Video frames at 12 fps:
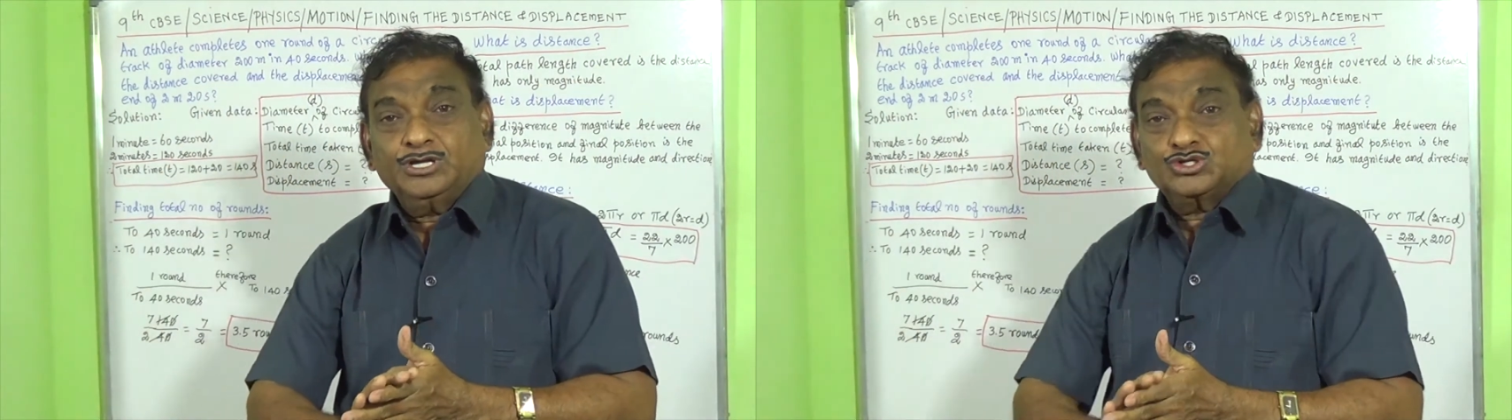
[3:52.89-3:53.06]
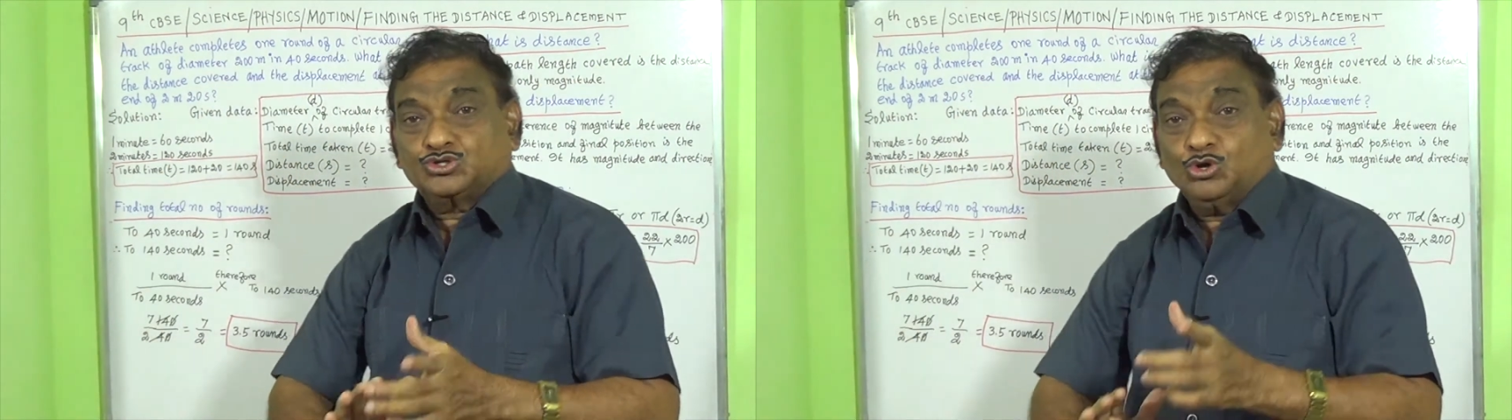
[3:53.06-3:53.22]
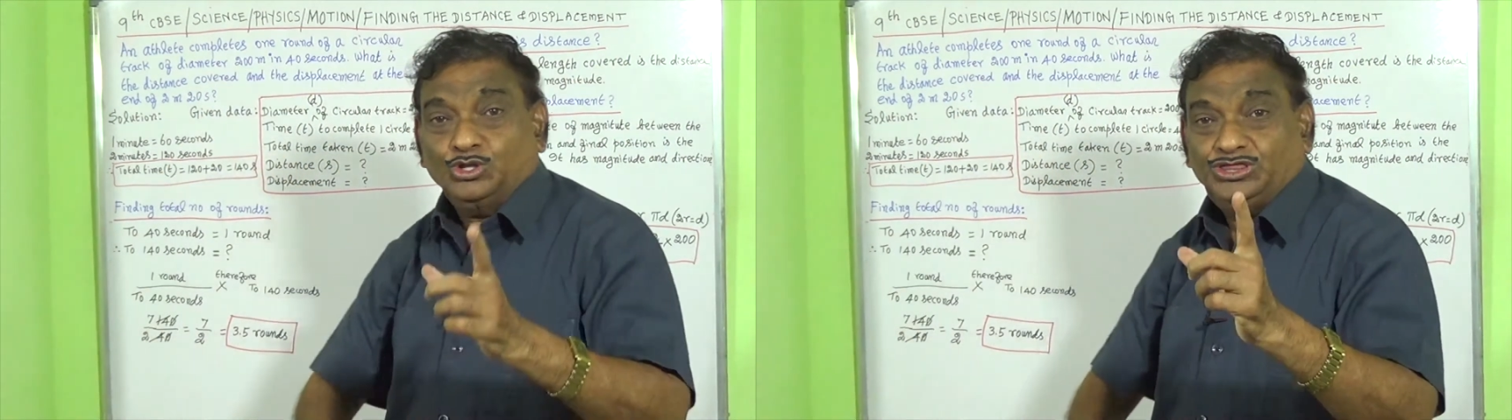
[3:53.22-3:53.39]

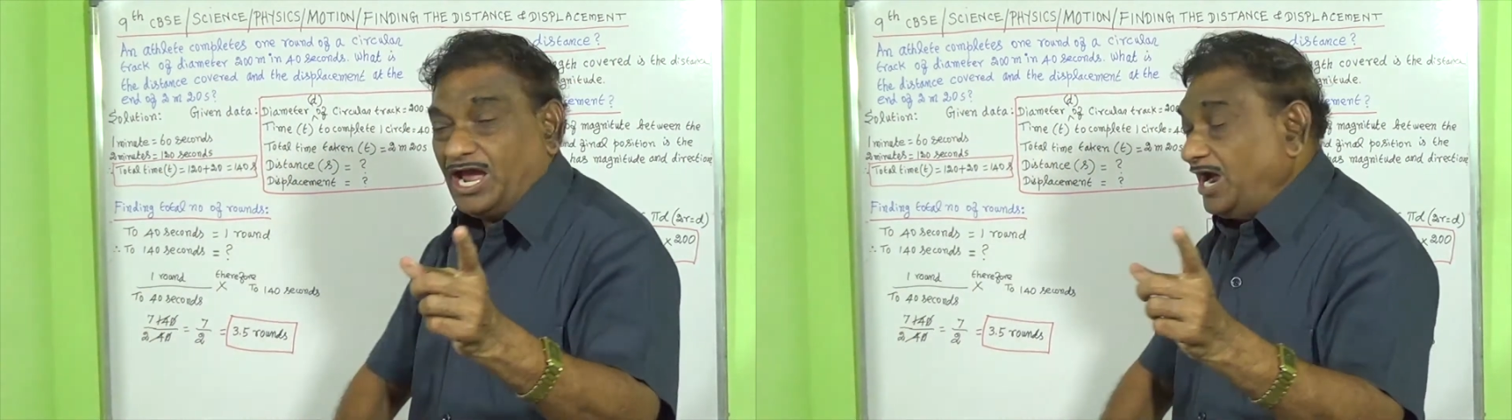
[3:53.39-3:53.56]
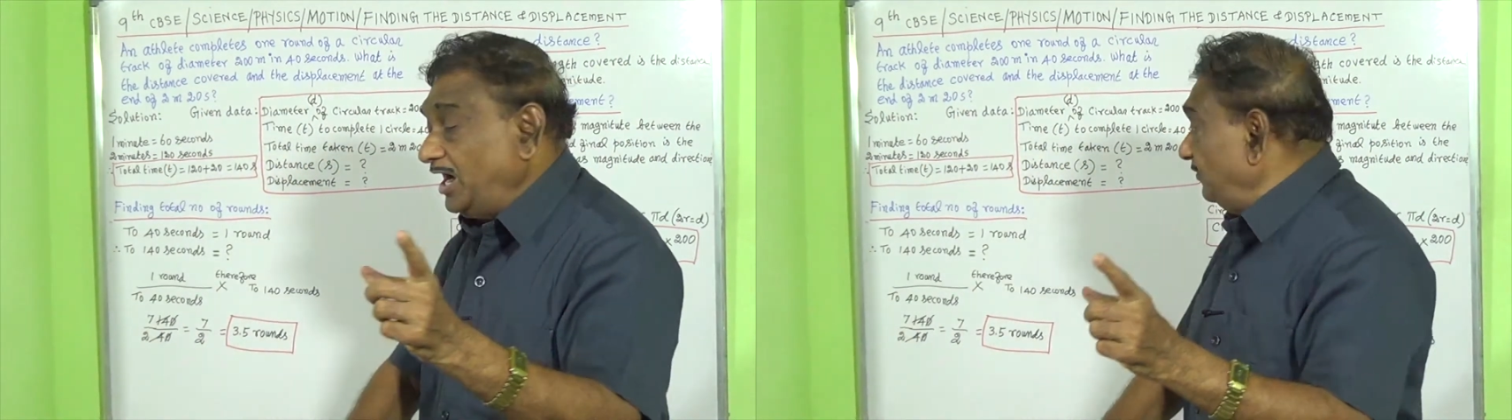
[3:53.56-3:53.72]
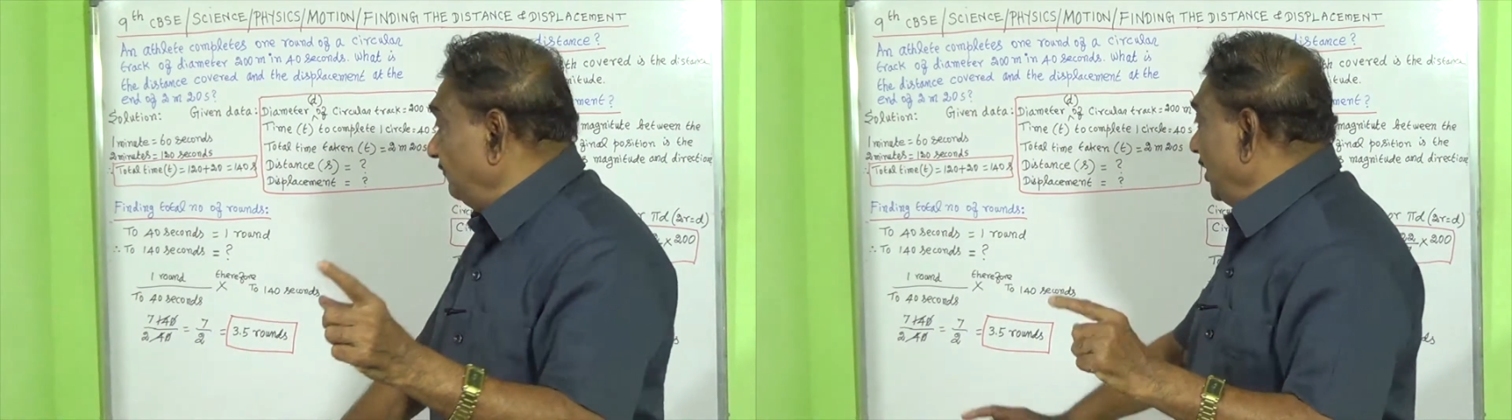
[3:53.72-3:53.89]
So
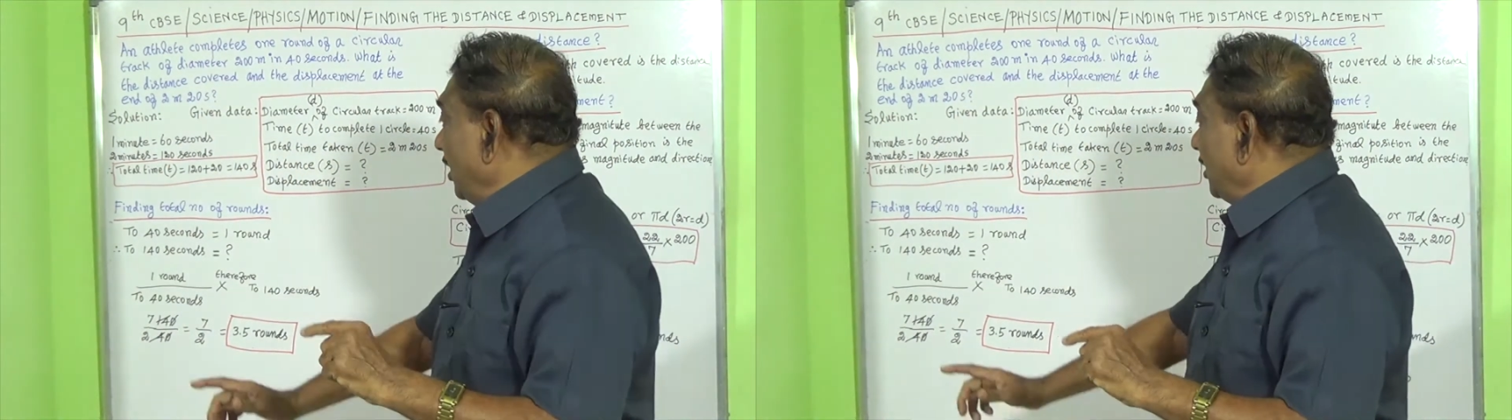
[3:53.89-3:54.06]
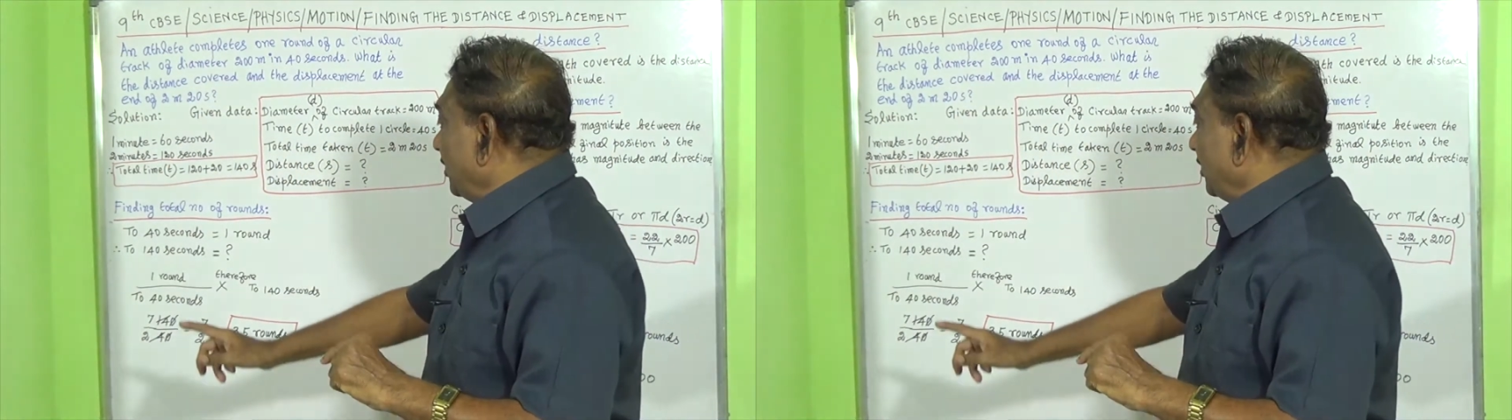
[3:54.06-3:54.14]
that we are